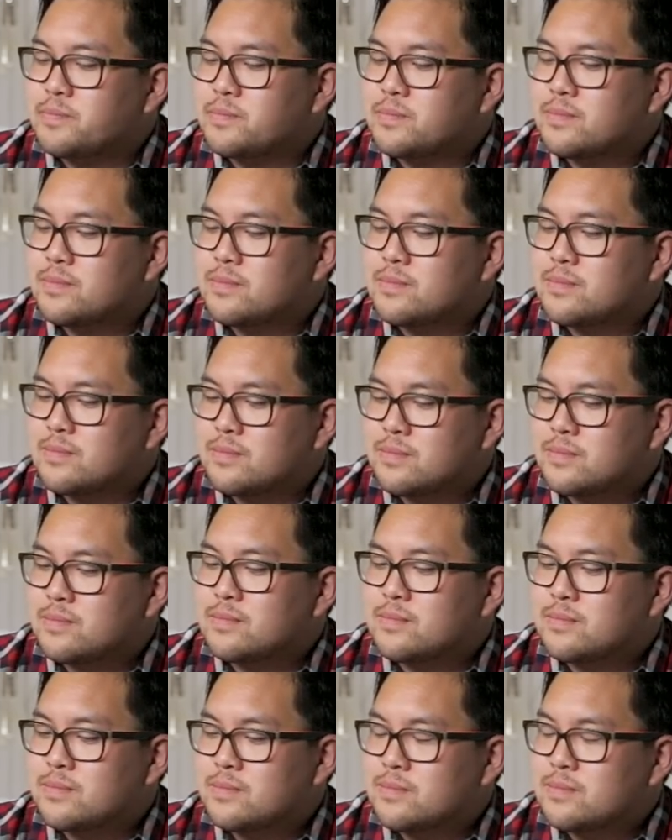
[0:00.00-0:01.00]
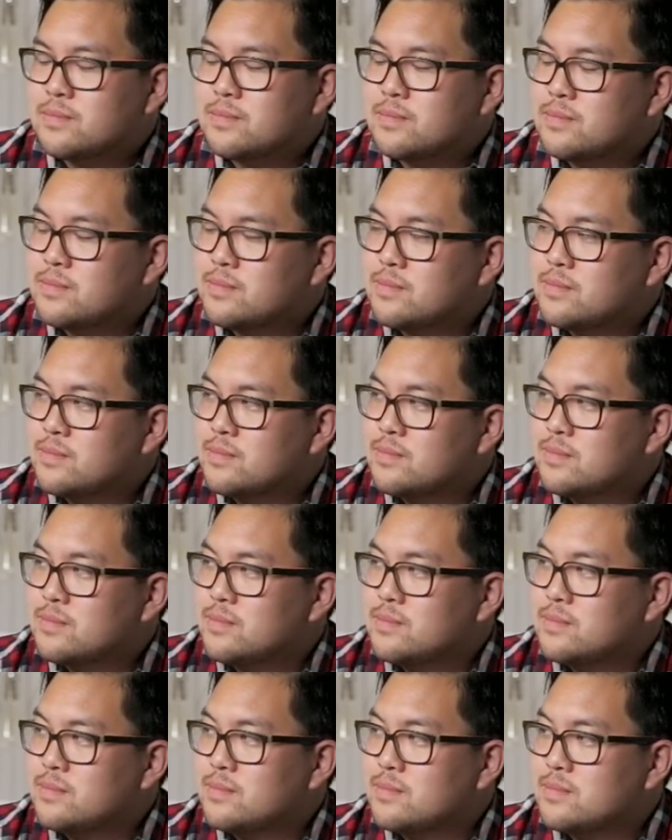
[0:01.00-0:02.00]

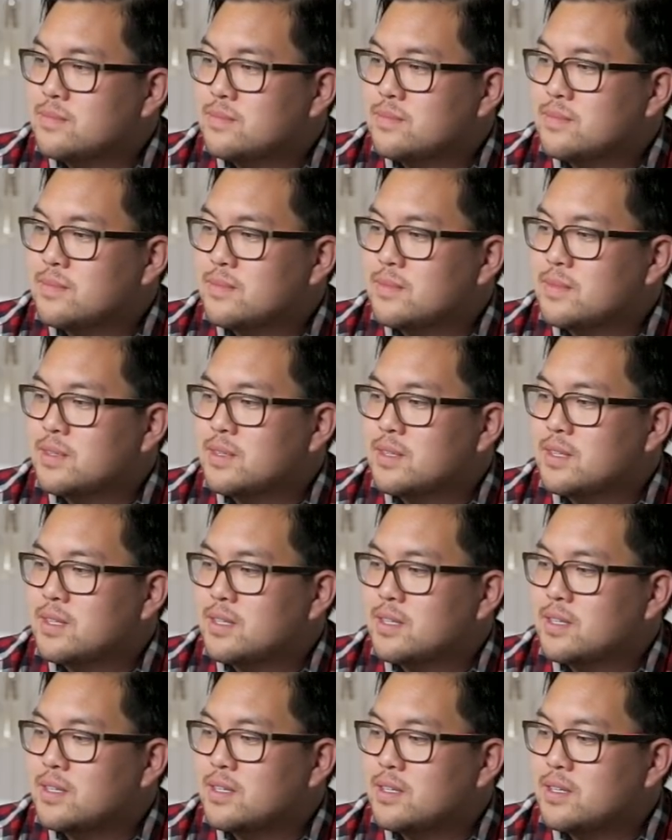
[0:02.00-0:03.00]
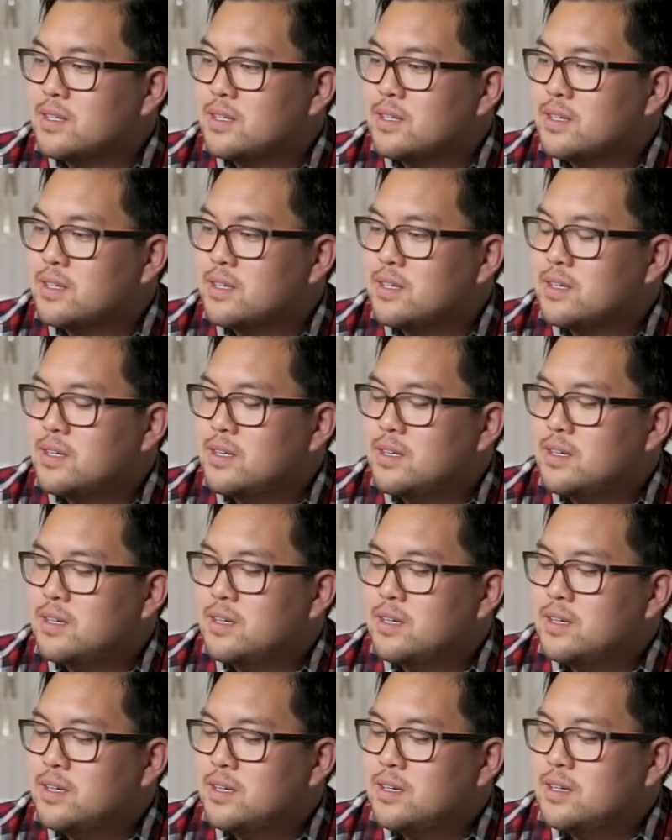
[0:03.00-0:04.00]

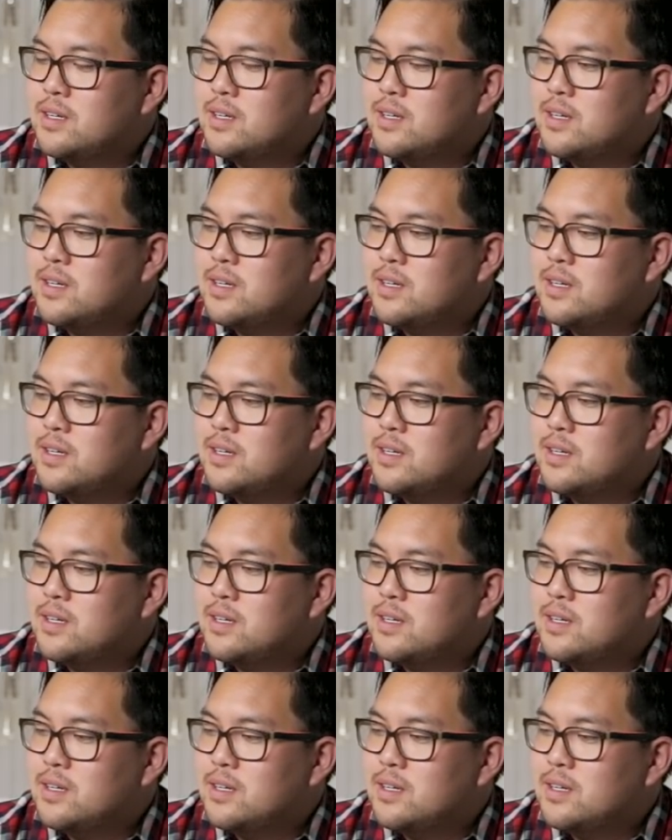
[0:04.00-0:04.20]
No words are spoken by the person on screen.